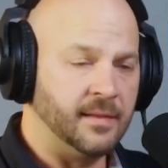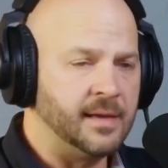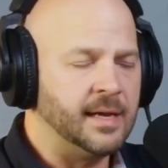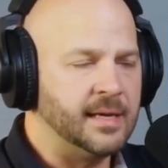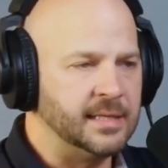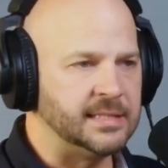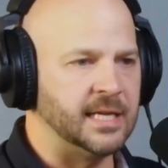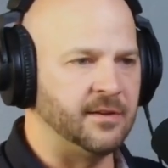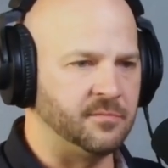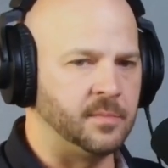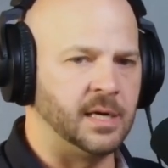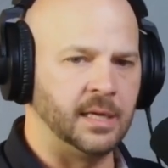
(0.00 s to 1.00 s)
I think I can
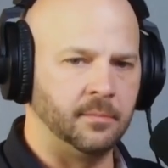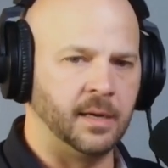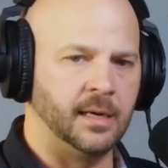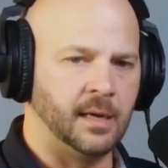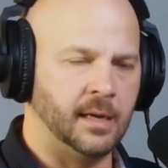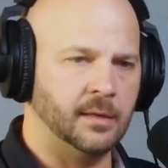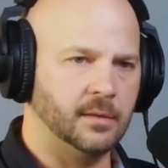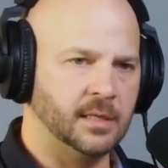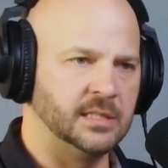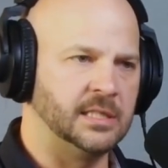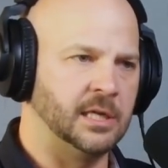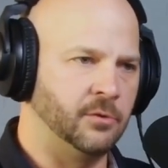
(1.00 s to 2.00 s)
save money by
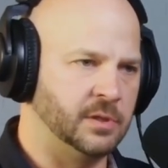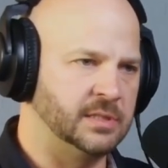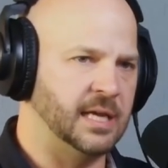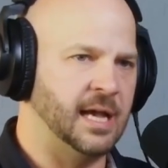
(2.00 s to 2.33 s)
not continuing